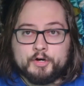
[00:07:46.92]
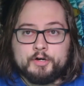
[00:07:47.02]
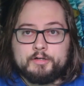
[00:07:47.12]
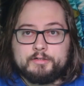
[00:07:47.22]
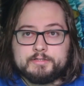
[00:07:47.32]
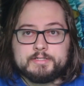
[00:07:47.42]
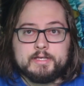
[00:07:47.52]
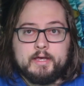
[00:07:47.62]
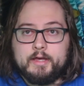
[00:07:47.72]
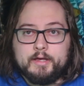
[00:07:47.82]

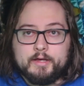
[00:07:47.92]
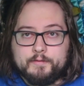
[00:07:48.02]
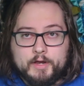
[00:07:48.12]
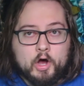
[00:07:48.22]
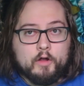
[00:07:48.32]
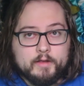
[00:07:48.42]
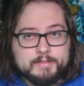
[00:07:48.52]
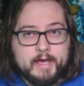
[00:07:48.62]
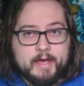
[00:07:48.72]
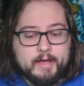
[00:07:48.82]
girls, they all
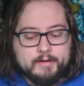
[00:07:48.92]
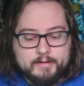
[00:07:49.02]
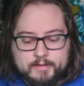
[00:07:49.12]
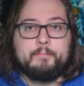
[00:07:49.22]
attend